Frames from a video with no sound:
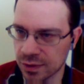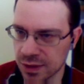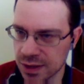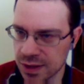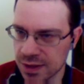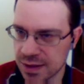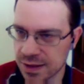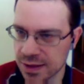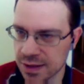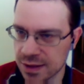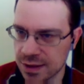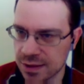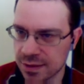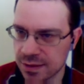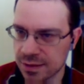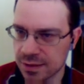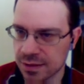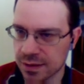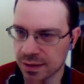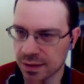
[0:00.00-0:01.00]

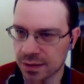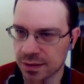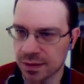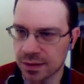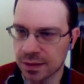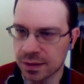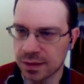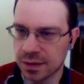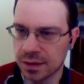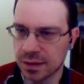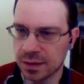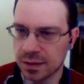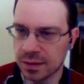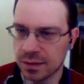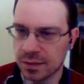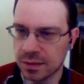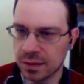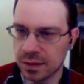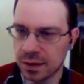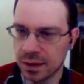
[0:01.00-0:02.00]
e6,
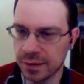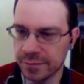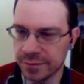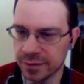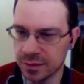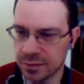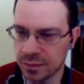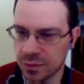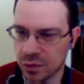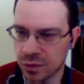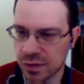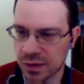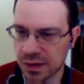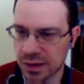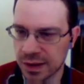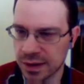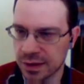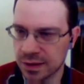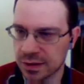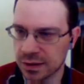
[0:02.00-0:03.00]
I will most
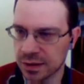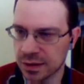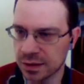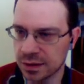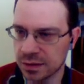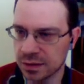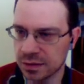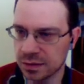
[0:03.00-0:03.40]
likely,